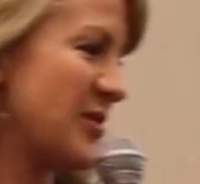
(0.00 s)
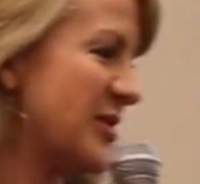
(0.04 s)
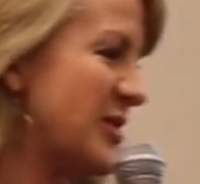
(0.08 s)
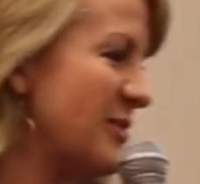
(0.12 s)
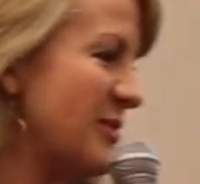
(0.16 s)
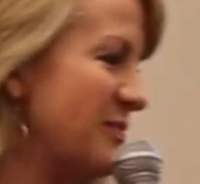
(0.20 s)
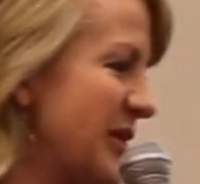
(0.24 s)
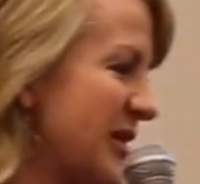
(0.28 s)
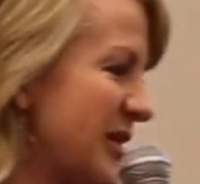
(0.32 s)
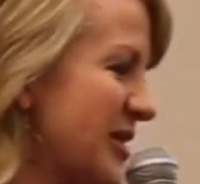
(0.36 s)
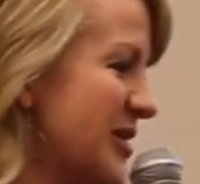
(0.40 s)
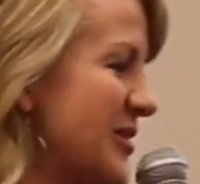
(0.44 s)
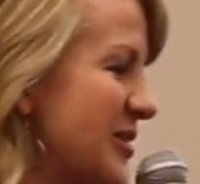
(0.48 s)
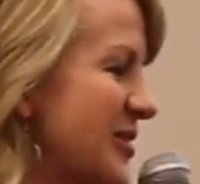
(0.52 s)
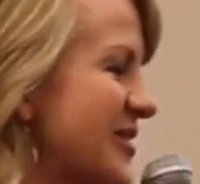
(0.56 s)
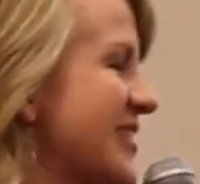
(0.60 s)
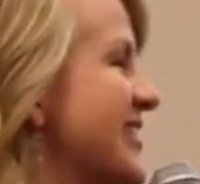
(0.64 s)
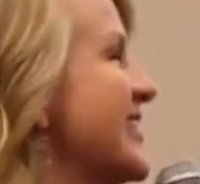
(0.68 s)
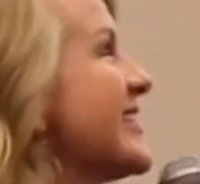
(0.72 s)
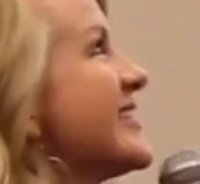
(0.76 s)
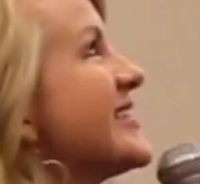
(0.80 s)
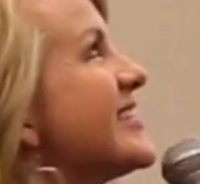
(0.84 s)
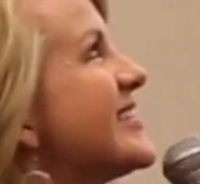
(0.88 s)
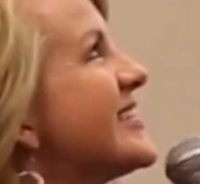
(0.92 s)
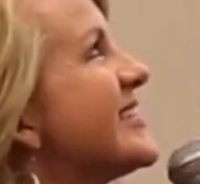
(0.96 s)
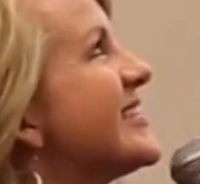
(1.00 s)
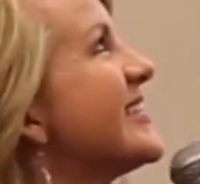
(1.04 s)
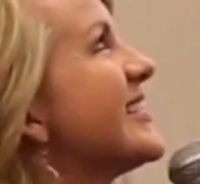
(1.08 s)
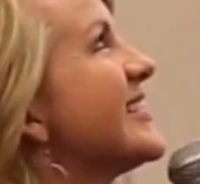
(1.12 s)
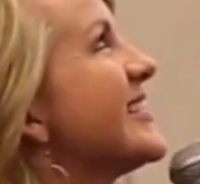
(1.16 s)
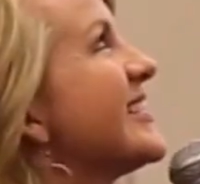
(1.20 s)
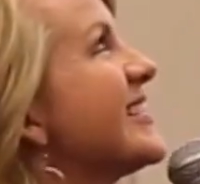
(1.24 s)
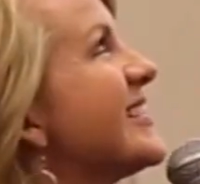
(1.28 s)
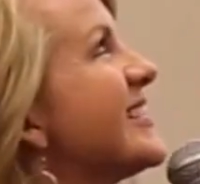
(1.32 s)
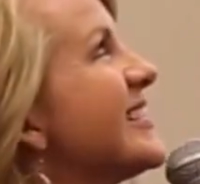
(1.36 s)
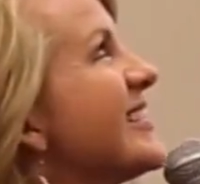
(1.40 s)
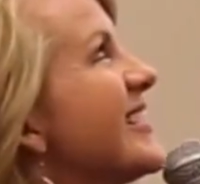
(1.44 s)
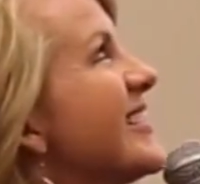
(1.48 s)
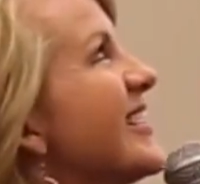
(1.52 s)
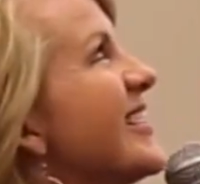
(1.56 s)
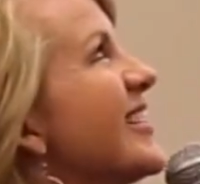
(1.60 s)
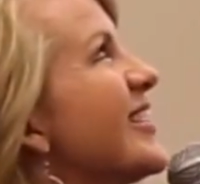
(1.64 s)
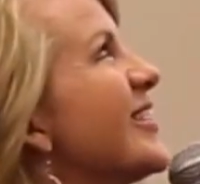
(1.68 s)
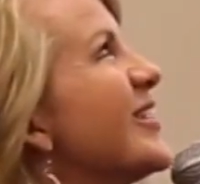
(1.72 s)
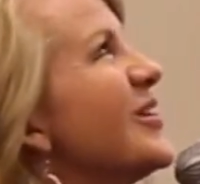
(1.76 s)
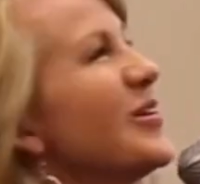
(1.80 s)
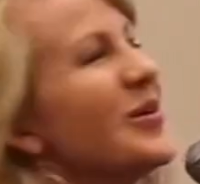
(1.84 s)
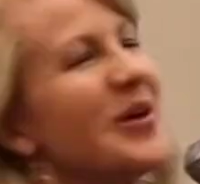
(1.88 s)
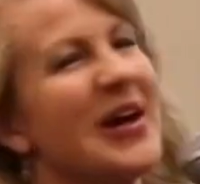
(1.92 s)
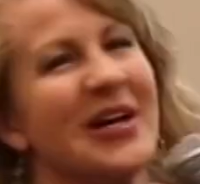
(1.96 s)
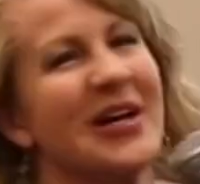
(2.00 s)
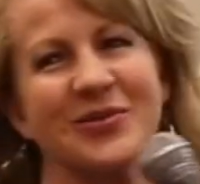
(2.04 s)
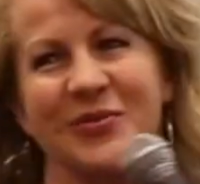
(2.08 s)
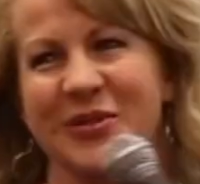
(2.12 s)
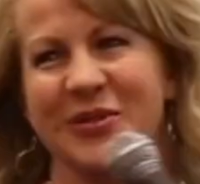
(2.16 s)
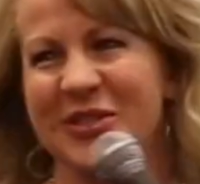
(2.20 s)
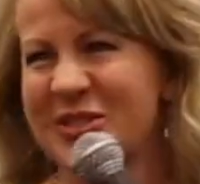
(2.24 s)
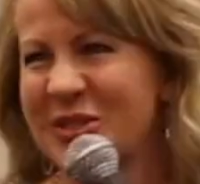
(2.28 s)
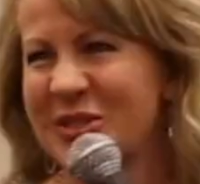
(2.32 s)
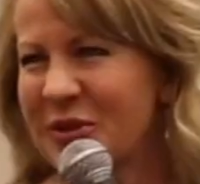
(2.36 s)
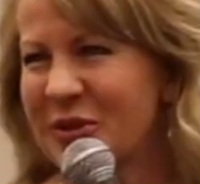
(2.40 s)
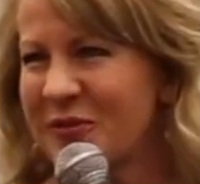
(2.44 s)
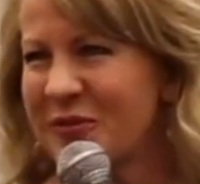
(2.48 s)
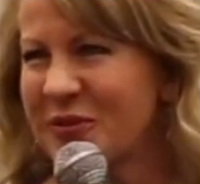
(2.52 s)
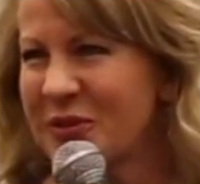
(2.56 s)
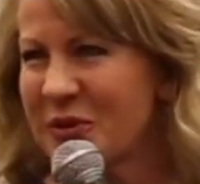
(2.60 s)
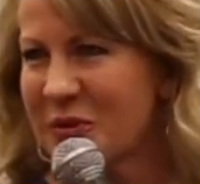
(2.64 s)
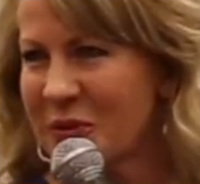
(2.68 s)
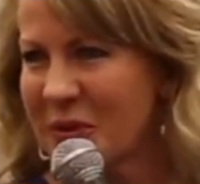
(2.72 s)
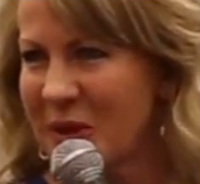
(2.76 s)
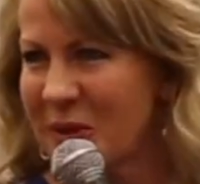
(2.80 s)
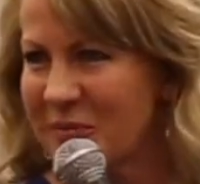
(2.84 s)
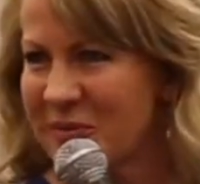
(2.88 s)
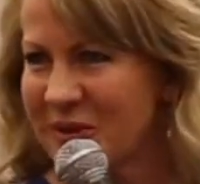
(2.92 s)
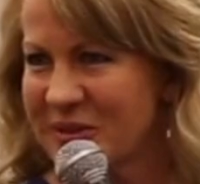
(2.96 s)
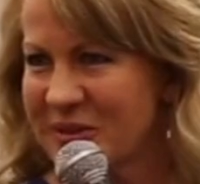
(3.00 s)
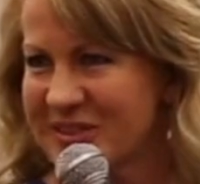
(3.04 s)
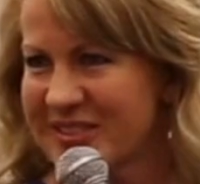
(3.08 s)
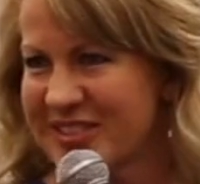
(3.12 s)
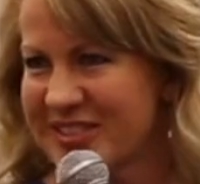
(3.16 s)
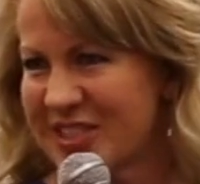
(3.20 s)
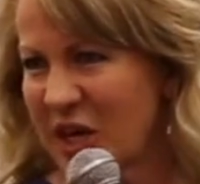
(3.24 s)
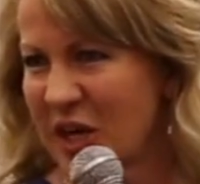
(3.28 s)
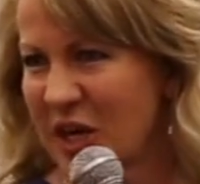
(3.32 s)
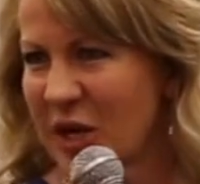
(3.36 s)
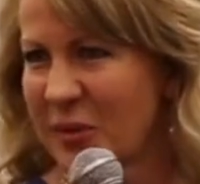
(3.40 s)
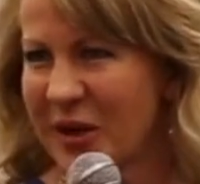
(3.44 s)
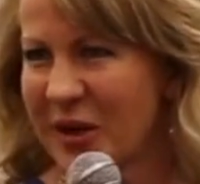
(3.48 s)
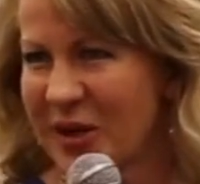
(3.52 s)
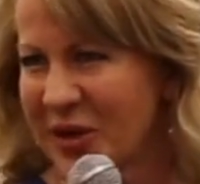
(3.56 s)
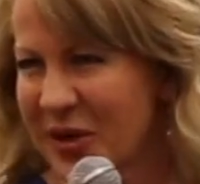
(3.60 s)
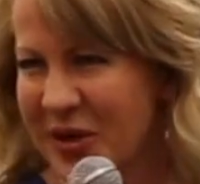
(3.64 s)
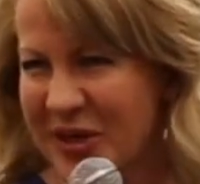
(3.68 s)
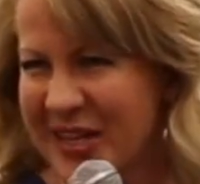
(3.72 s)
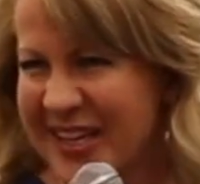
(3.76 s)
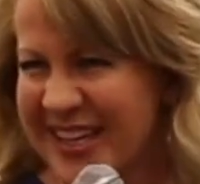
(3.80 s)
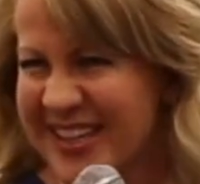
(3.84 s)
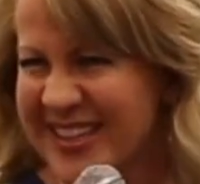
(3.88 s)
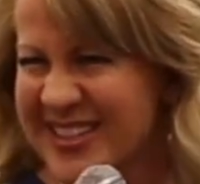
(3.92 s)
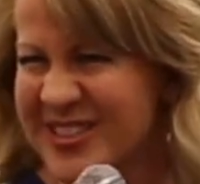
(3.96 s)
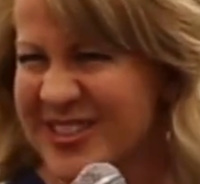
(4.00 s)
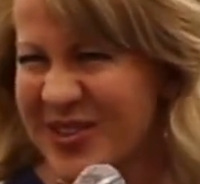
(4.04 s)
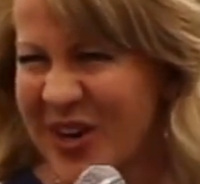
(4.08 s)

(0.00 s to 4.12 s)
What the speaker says: some pictures because you guys would too if you were up here sharing about your kids,